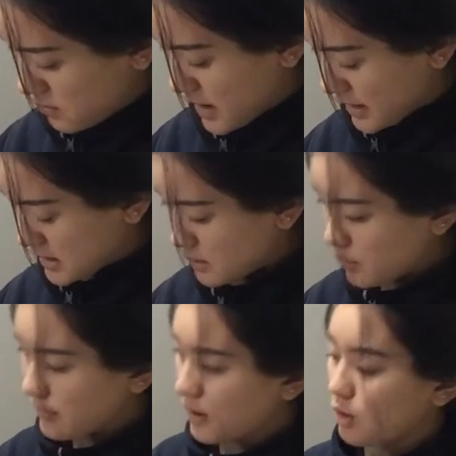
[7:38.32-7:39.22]
We had some
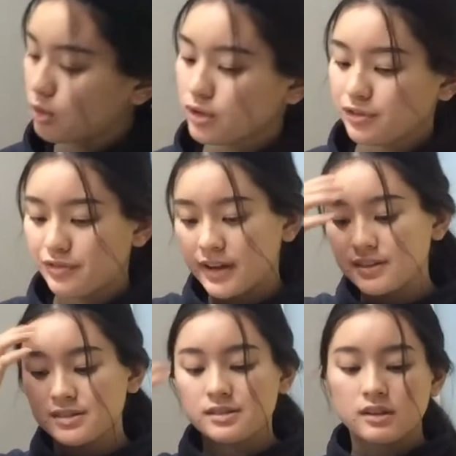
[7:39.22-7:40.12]
of our older
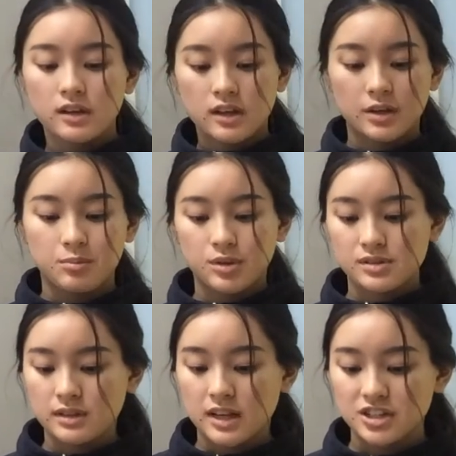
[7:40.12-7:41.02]
friends in
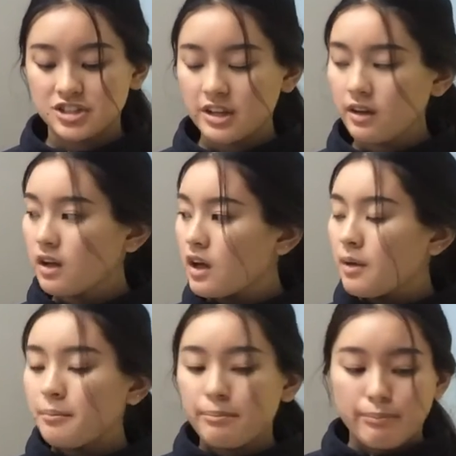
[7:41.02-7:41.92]
music last year,
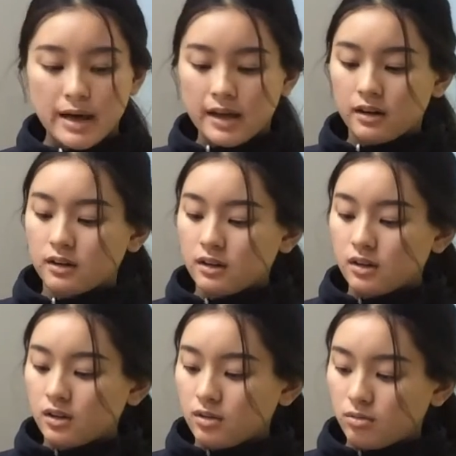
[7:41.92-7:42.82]
but
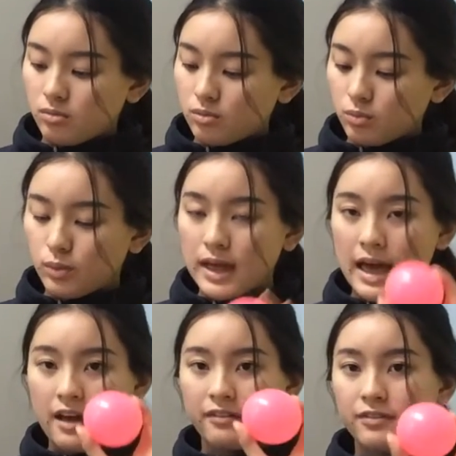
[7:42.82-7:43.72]
we
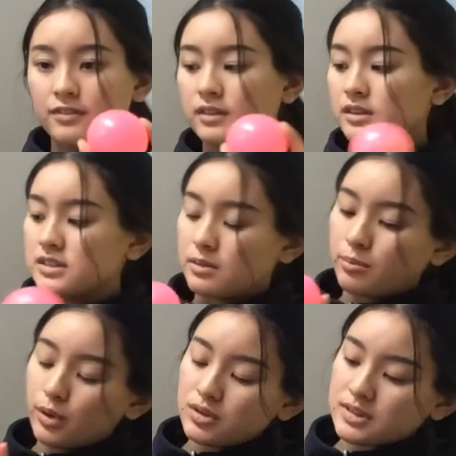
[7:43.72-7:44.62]
have some
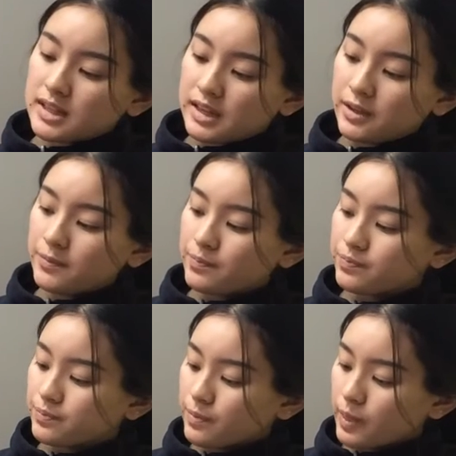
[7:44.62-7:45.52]
balls here.
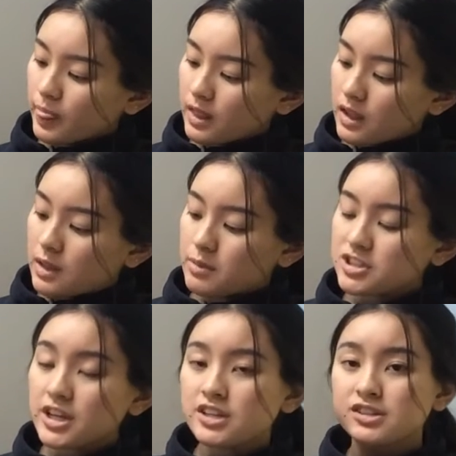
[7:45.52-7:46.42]
Miss
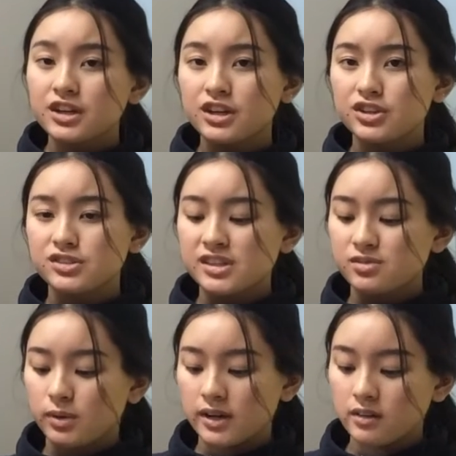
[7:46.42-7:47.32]
Shannon's going to use
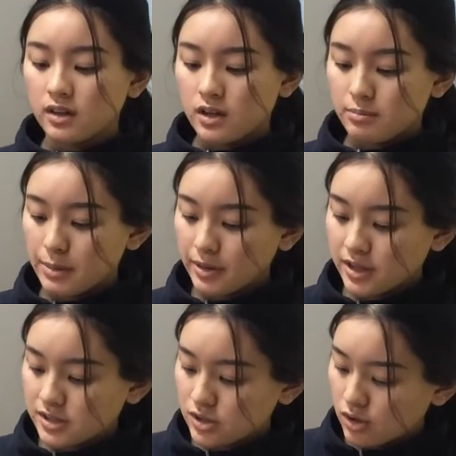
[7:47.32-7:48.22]
this one, but
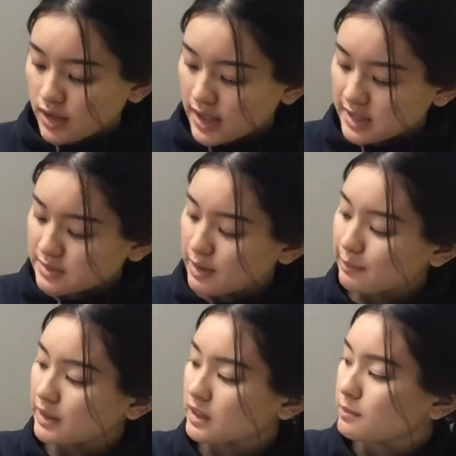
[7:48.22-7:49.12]
because your hands might
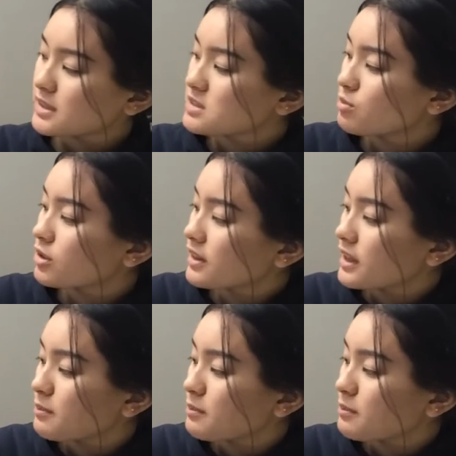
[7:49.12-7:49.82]
be a little bit smaller